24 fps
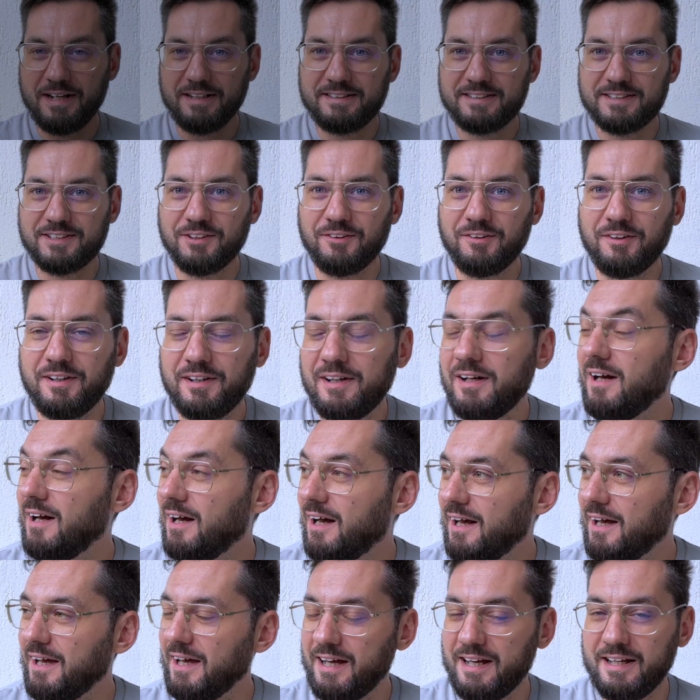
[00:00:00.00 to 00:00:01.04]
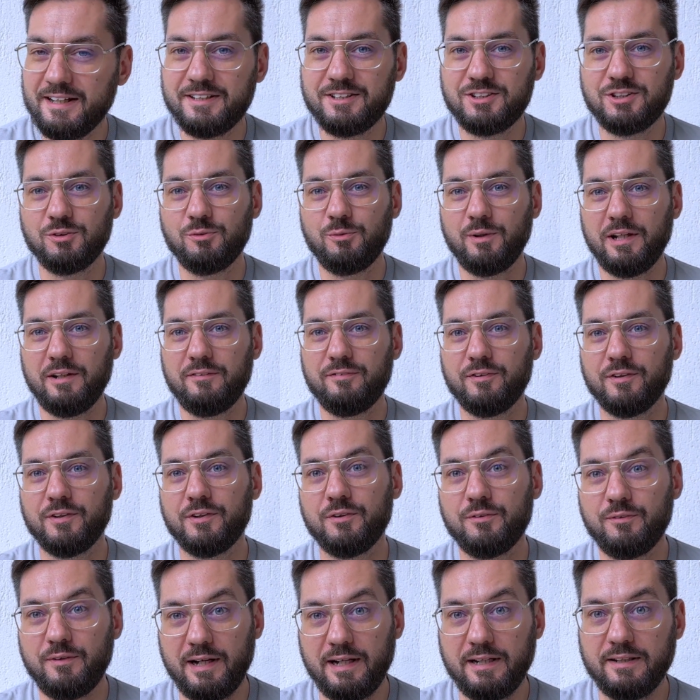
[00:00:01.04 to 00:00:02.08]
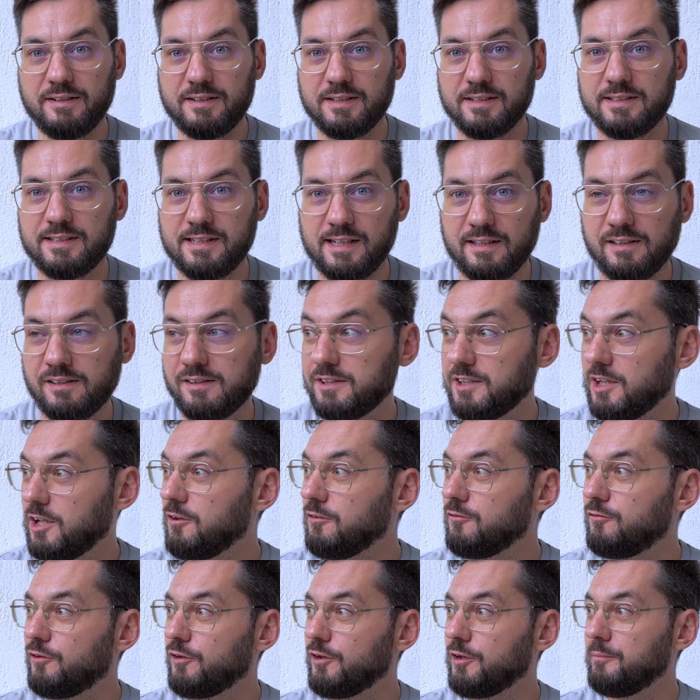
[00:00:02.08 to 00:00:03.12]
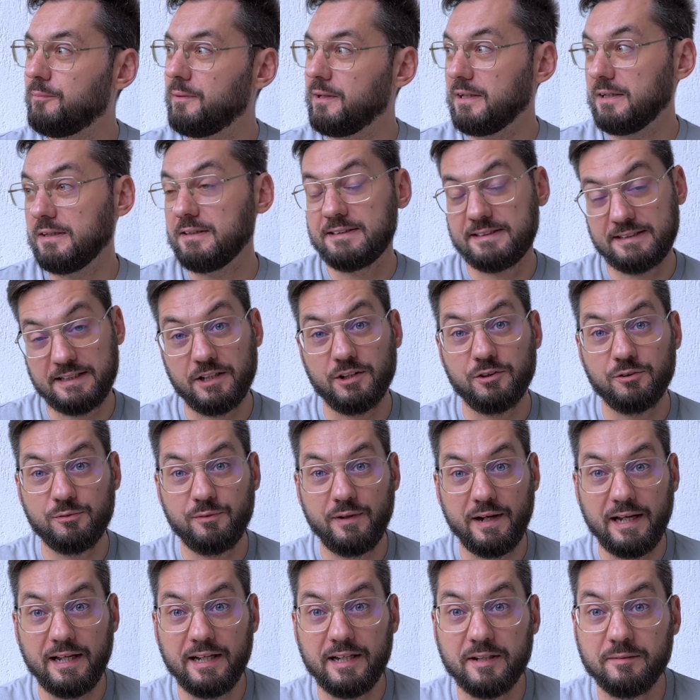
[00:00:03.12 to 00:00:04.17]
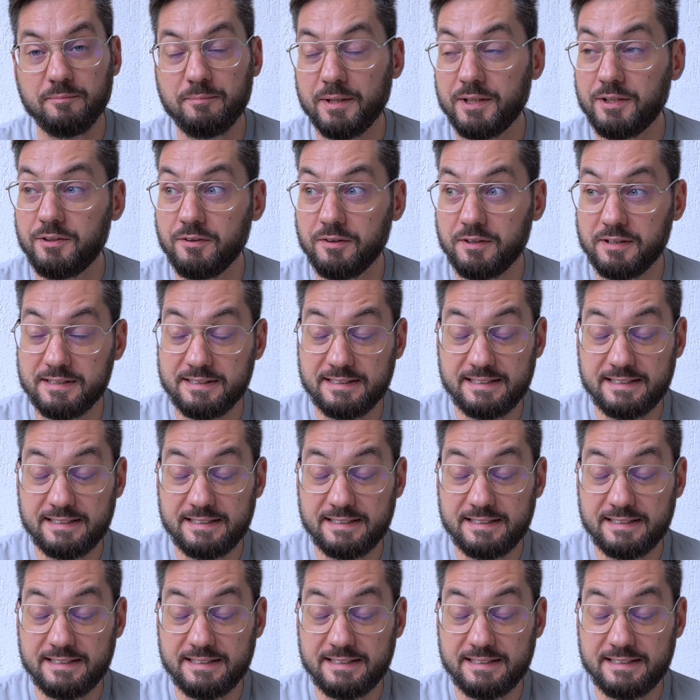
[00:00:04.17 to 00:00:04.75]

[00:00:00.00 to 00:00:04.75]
so I had to wait for the rain to settle down for a bit. It's still raining, but not as